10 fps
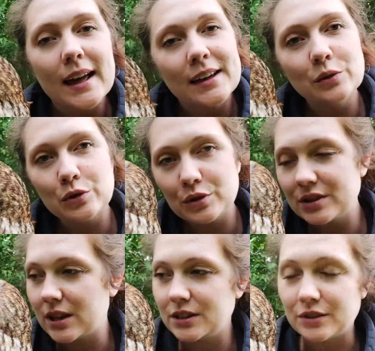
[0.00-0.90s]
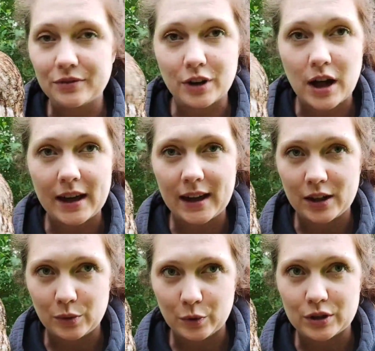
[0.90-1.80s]
He's also designed to fly in
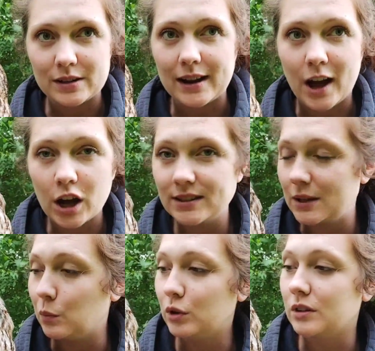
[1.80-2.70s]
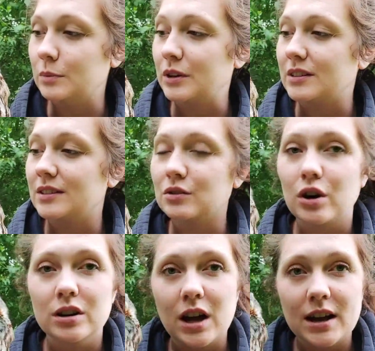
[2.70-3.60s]
the woodland and hunt in woodland because he's
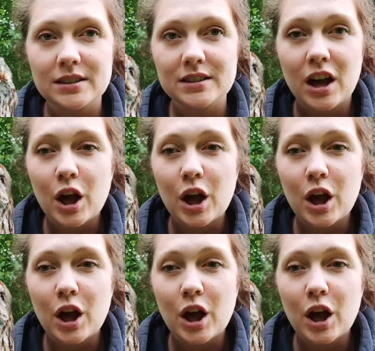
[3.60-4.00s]
got a nice